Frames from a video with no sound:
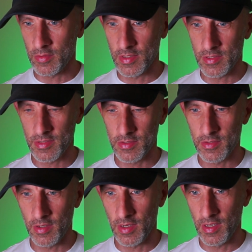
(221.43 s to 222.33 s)
this,
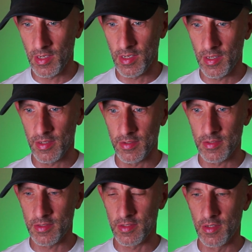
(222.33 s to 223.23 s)

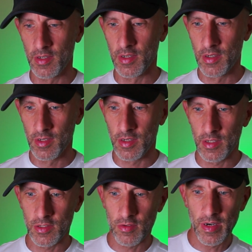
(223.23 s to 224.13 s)
and
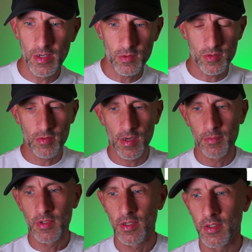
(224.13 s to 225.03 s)
it's a great little
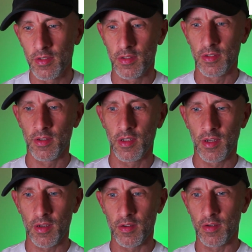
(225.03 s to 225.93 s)
script. And
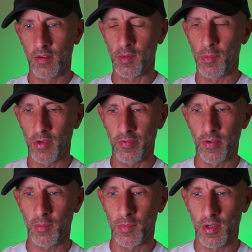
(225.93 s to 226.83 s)
I
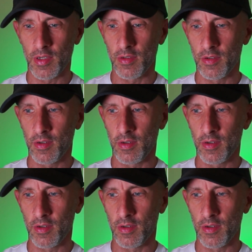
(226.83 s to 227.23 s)
modified mine,